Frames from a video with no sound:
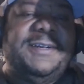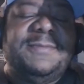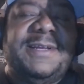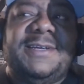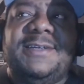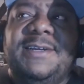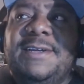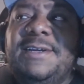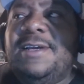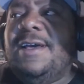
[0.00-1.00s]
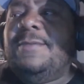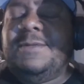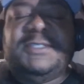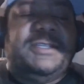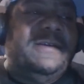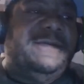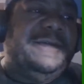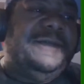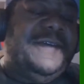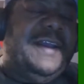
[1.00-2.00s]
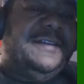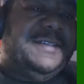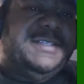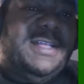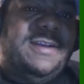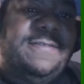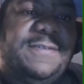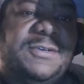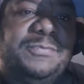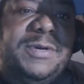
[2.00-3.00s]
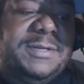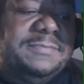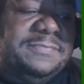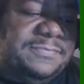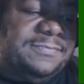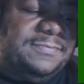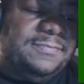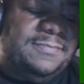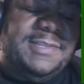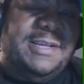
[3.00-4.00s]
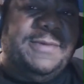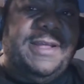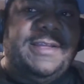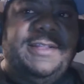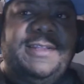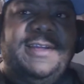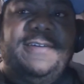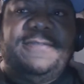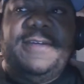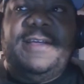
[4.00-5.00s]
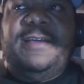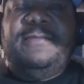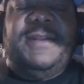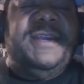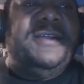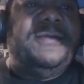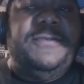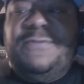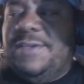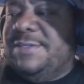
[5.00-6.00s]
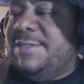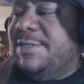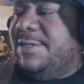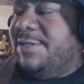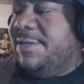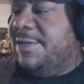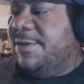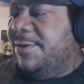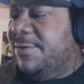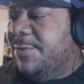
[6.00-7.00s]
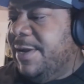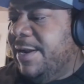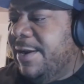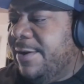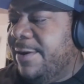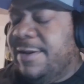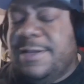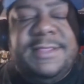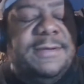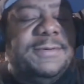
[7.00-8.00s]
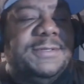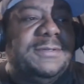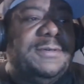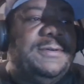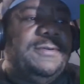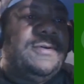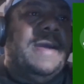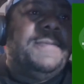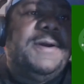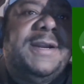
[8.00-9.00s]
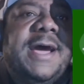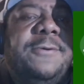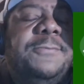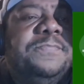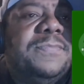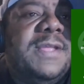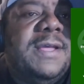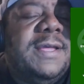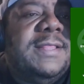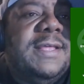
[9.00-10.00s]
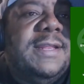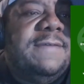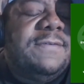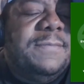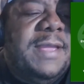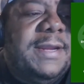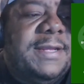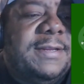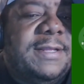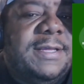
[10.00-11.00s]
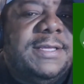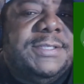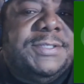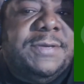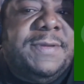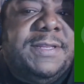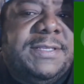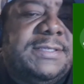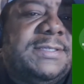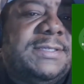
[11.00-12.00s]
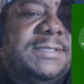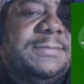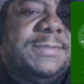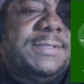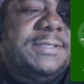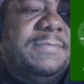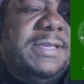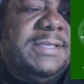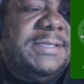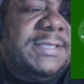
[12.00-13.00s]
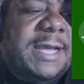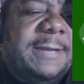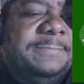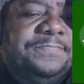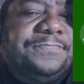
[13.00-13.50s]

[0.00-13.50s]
and I'm not a, a fan of the Snyderverse, but I mean, I could think of many other movies where there was crap cut out that never made it. So I mean, this is just what this means is that